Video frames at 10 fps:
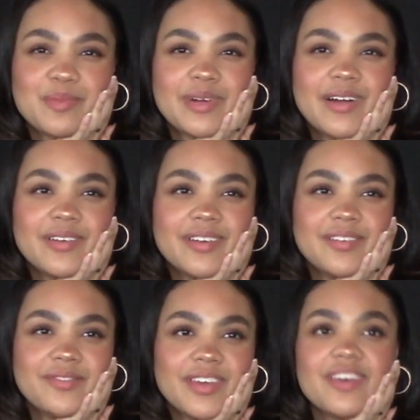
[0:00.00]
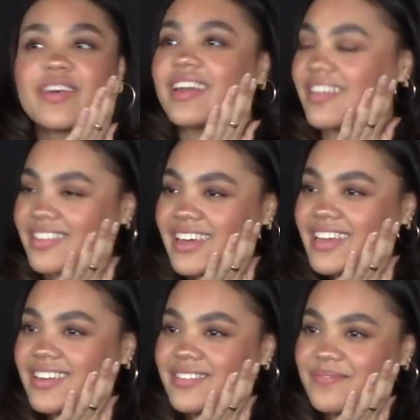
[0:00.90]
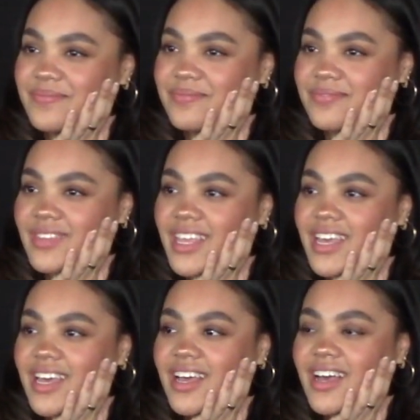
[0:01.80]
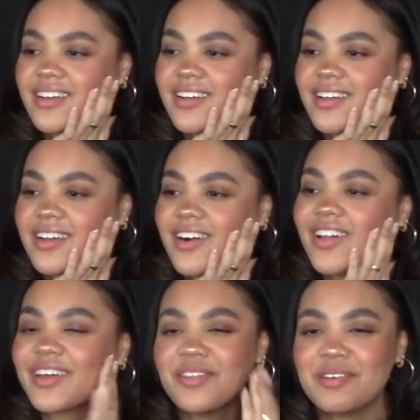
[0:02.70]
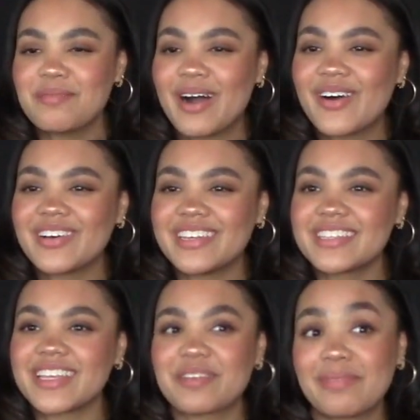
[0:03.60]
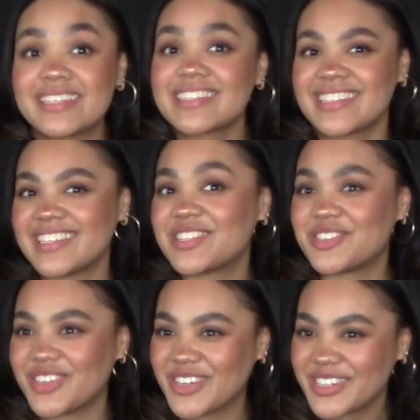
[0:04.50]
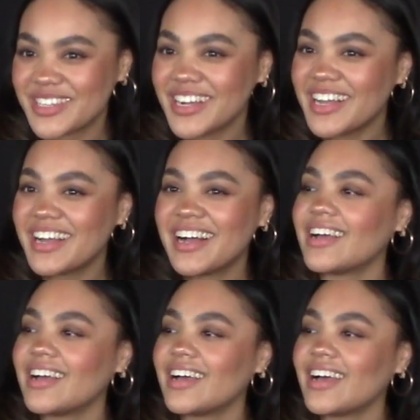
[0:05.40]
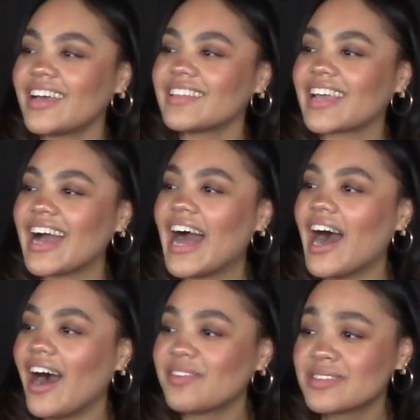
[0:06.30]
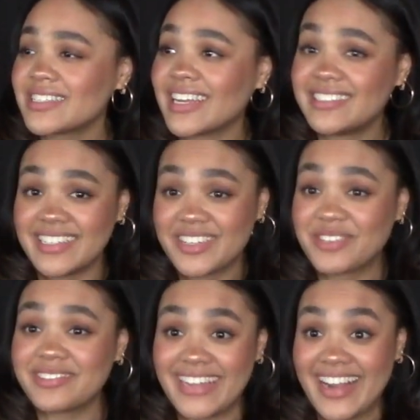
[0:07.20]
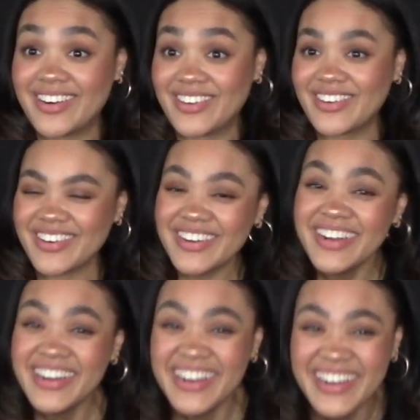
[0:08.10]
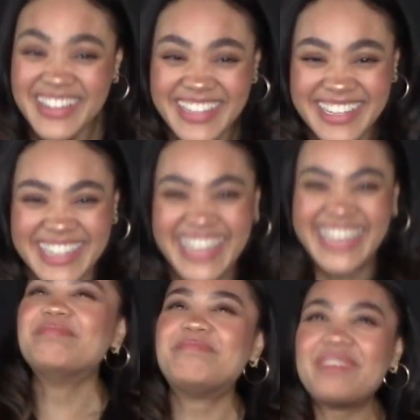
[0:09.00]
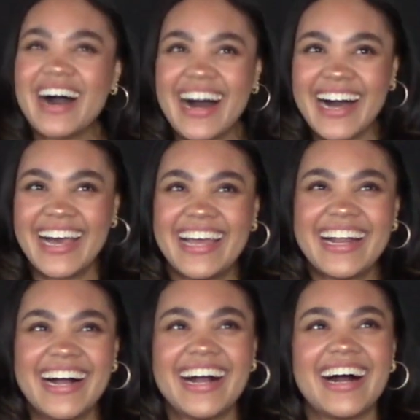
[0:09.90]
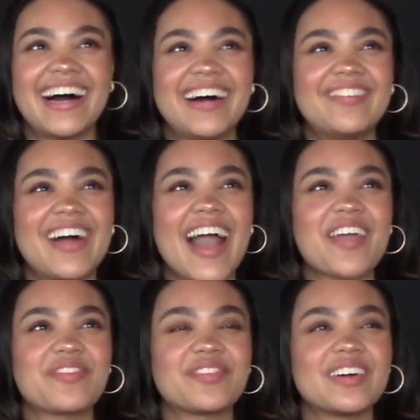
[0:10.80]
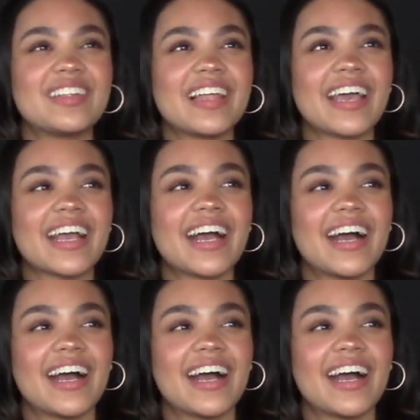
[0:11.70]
proud of. If anything, all I can think about is like my sister. And like, obviously I didn't create her, but I feel like